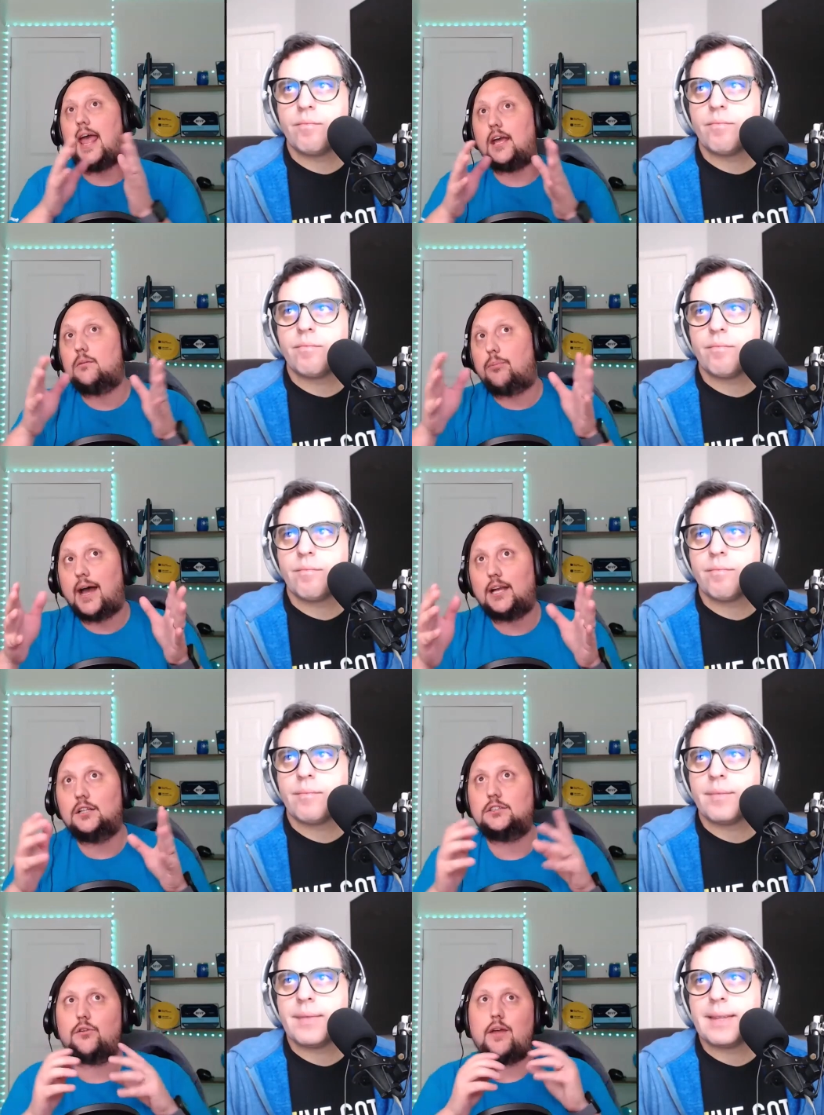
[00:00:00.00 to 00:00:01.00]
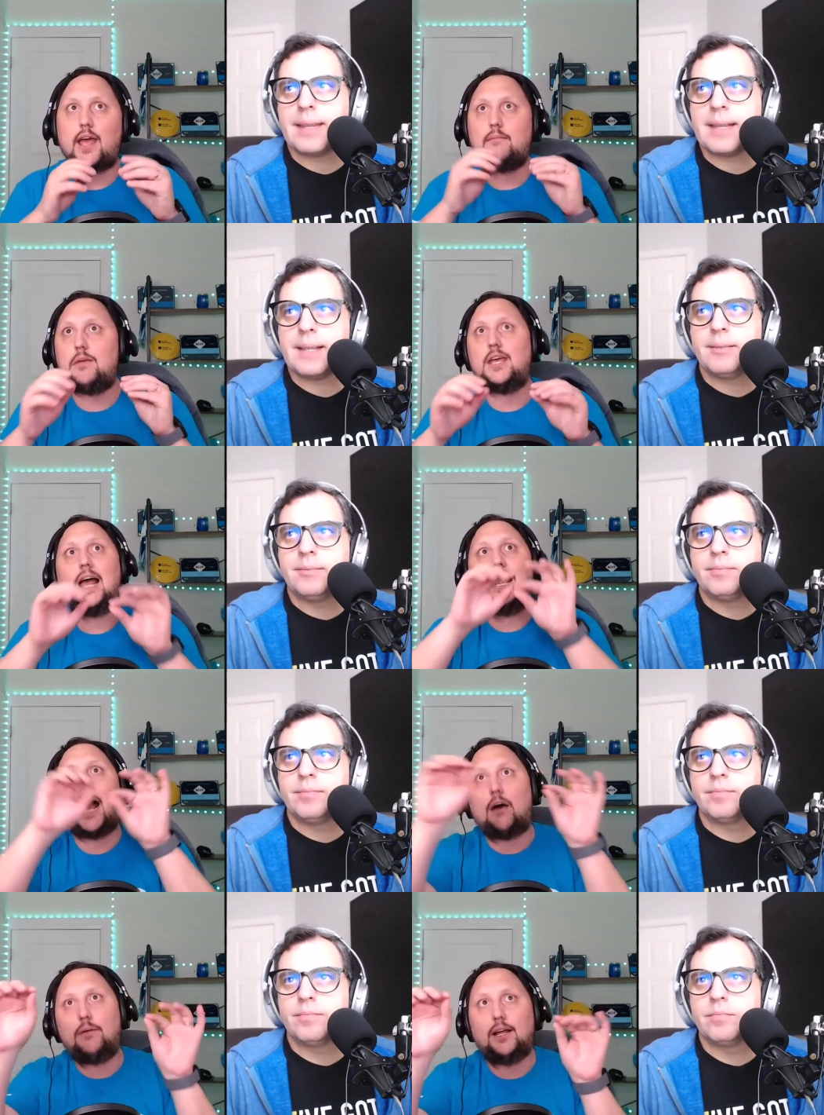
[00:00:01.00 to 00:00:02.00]
Speaker 1: hey Copilot, create me a
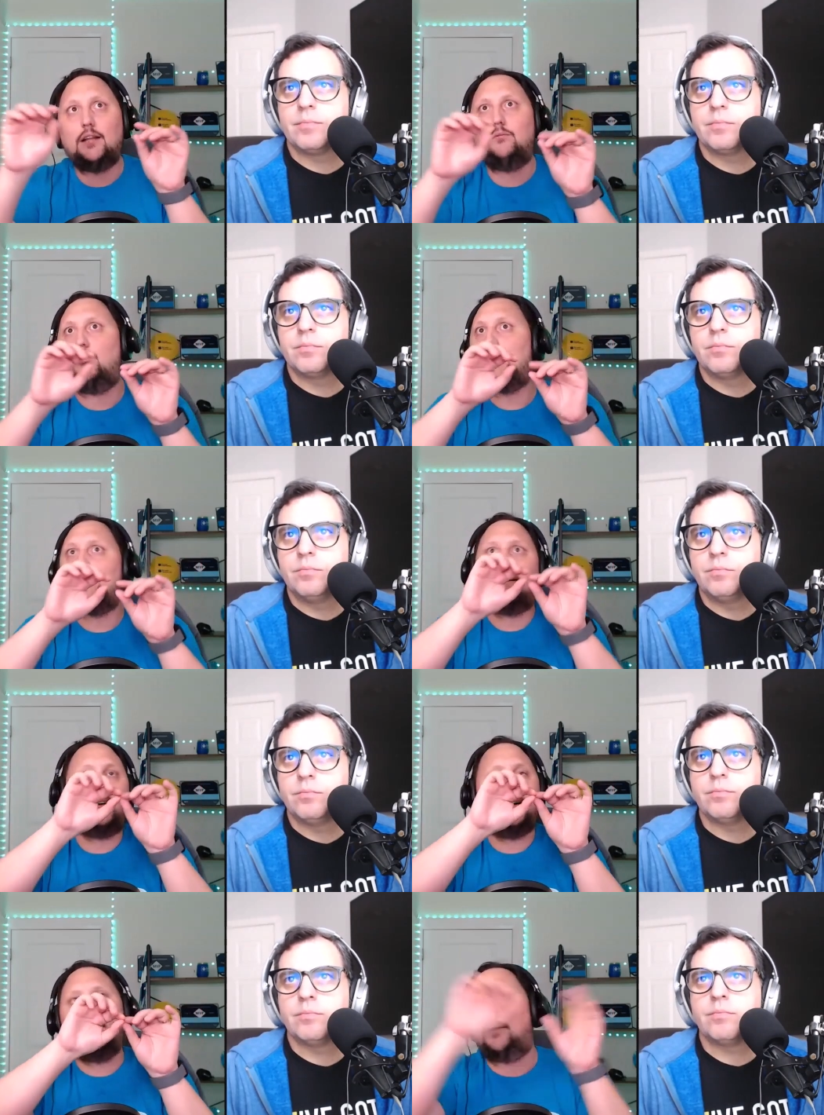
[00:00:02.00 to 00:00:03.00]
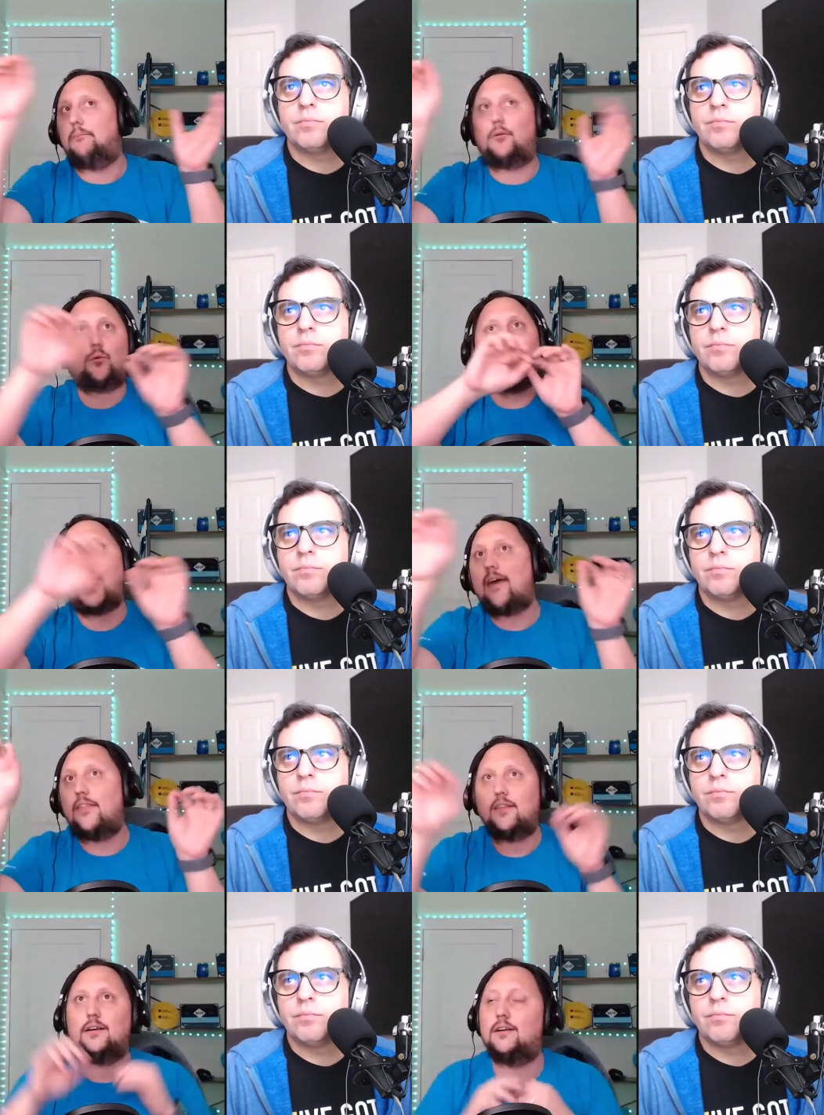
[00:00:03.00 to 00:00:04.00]
label with uh,
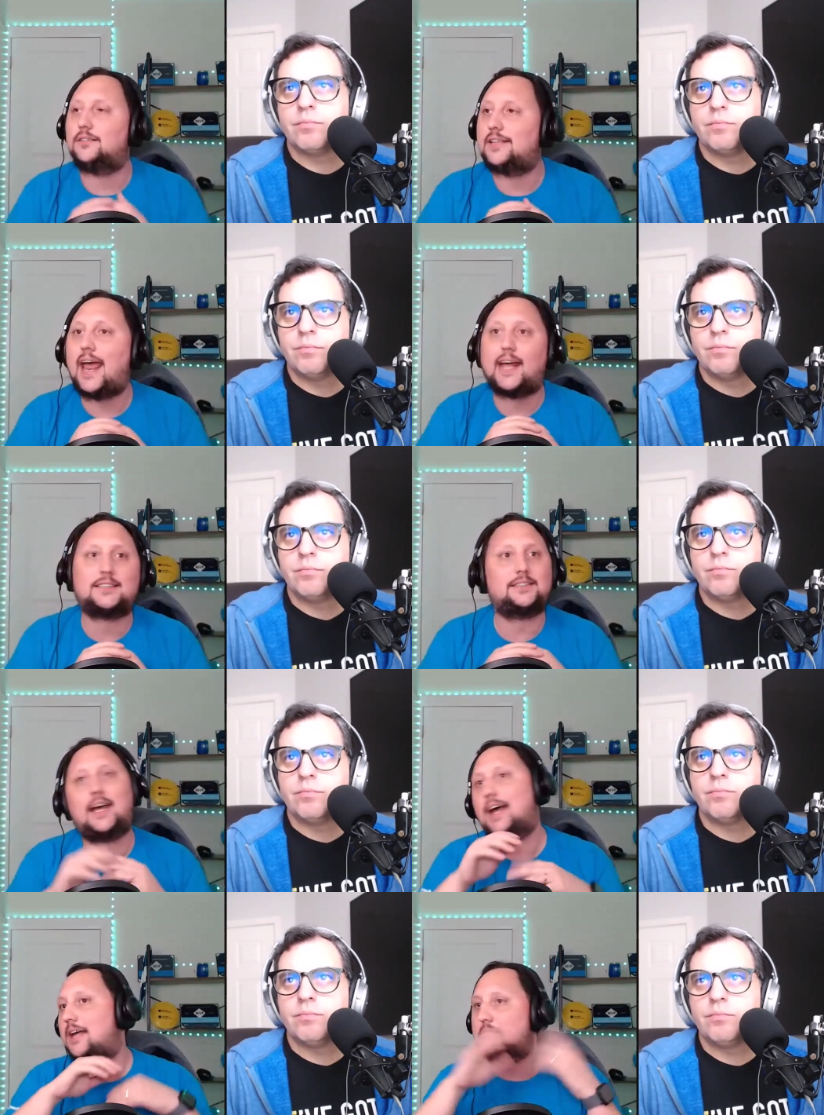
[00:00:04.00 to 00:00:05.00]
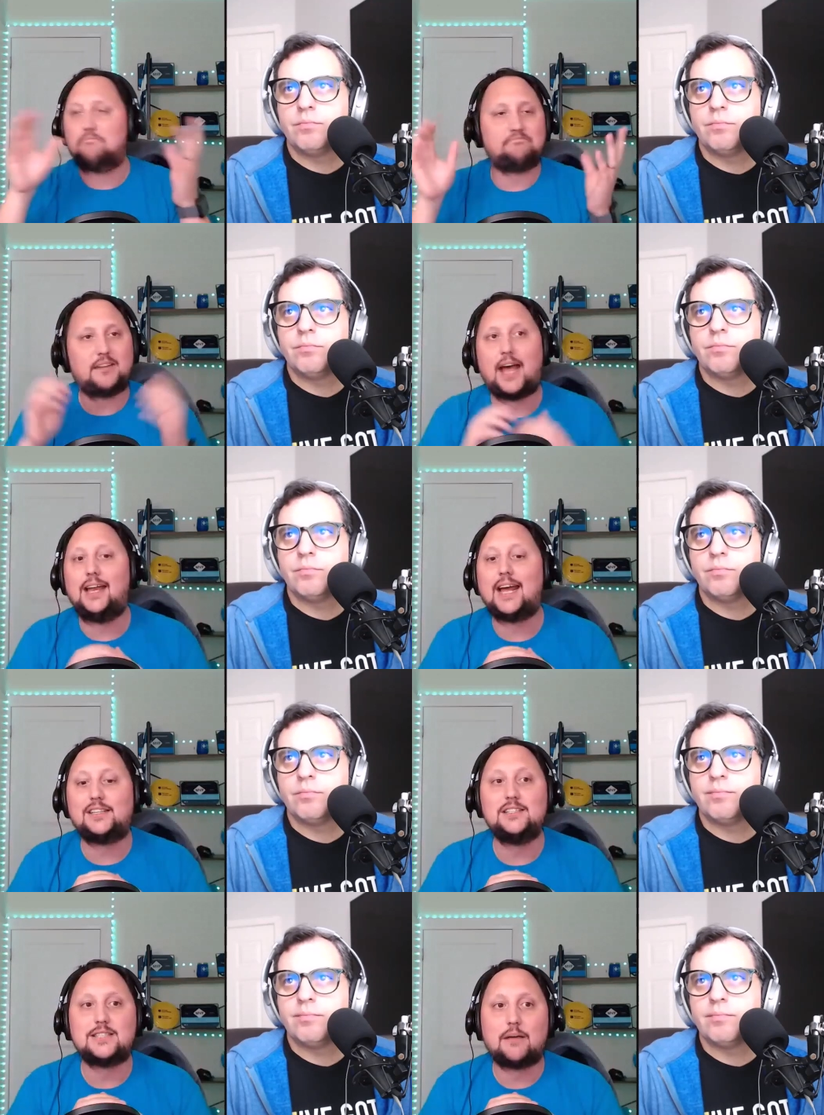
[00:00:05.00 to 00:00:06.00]
red uh, text and
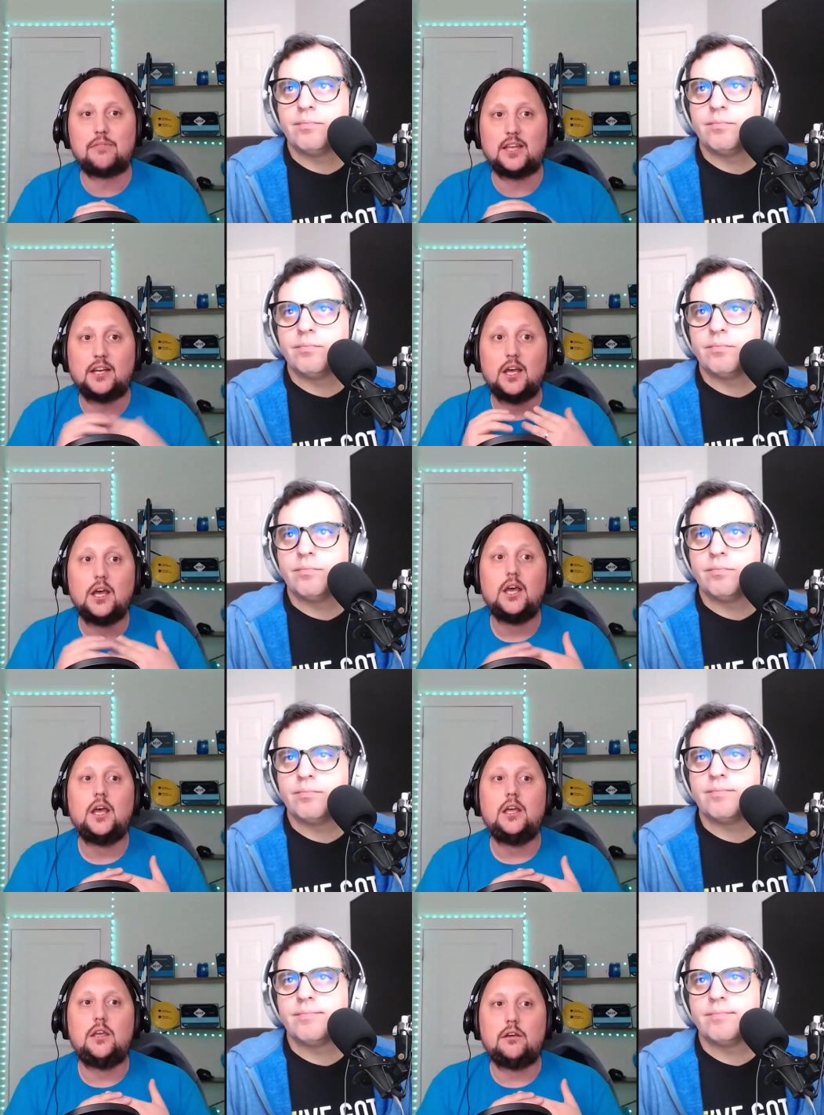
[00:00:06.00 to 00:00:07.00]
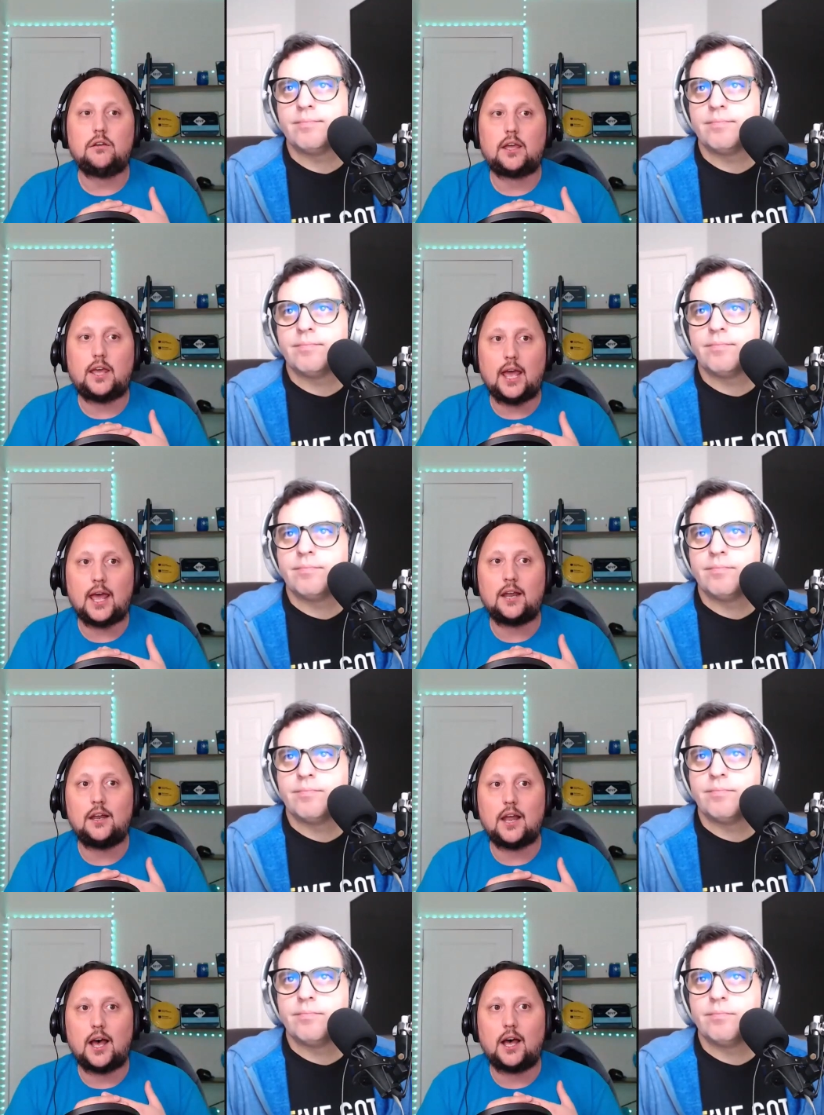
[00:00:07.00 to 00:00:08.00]
highlighting something, you
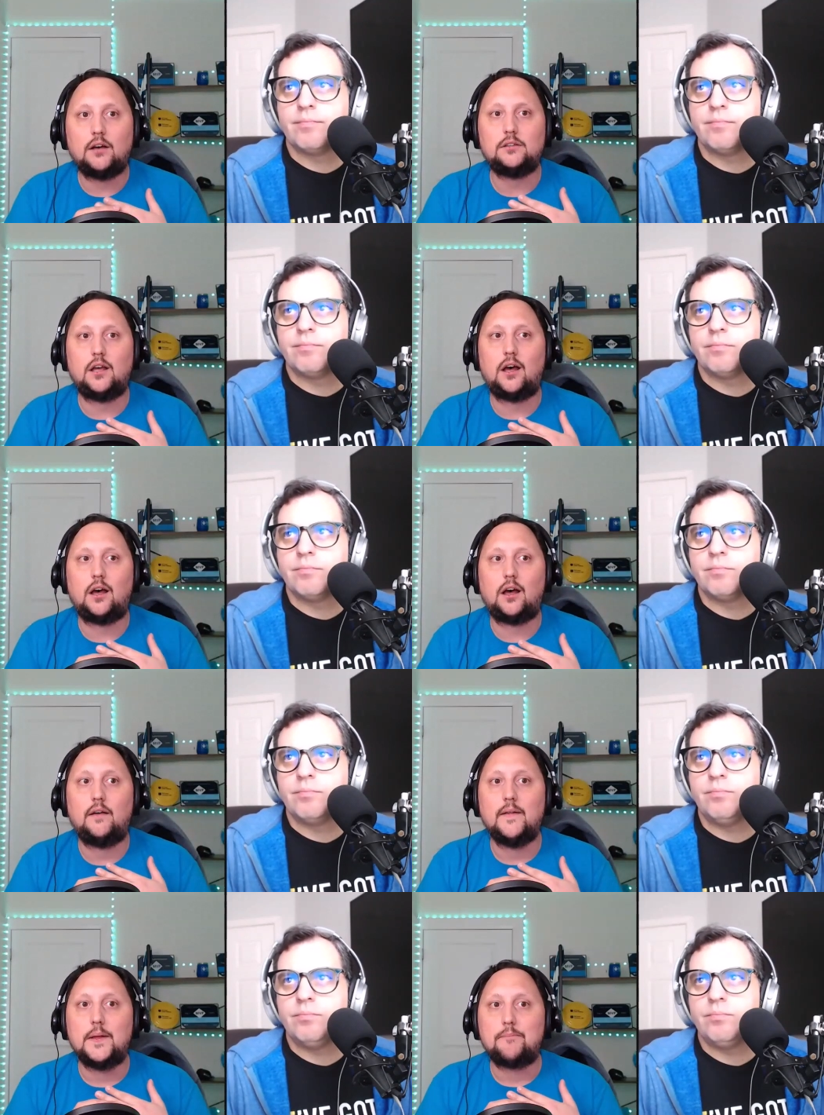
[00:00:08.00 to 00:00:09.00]
can uh,